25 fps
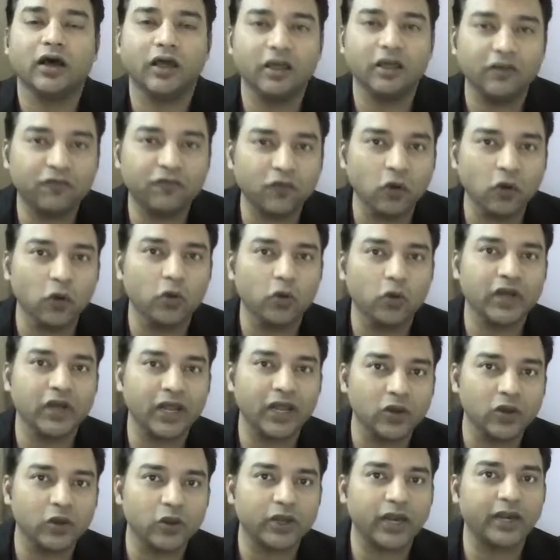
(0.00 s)
If you
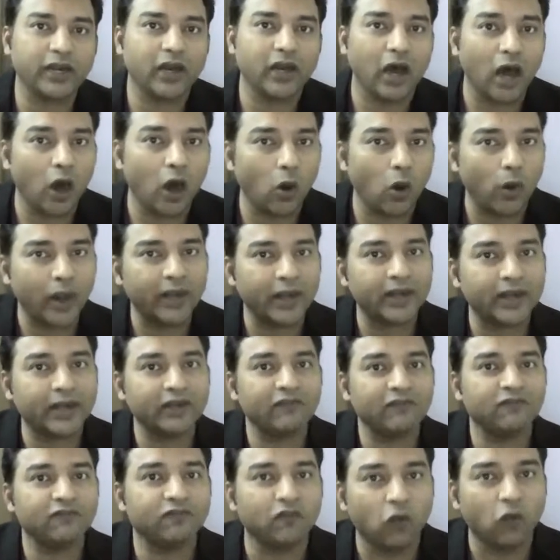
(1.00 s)
really look at how
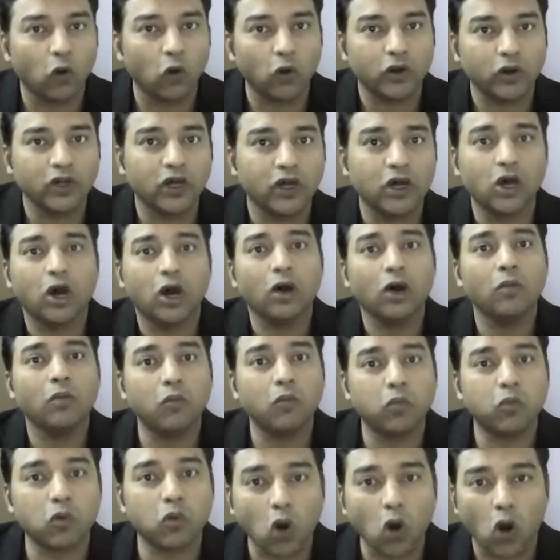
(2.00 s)
Henry Ford
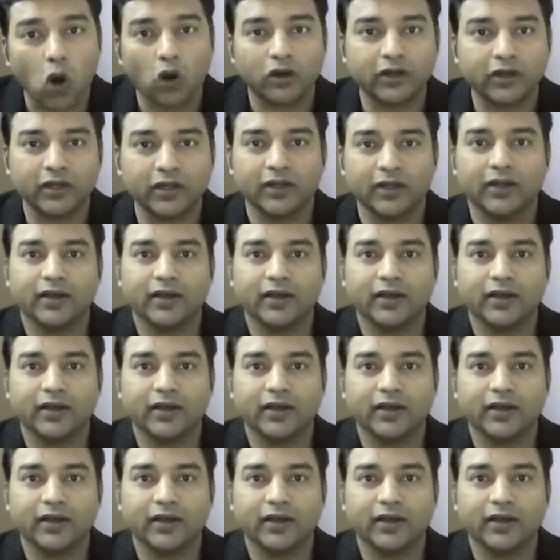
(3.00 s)
brought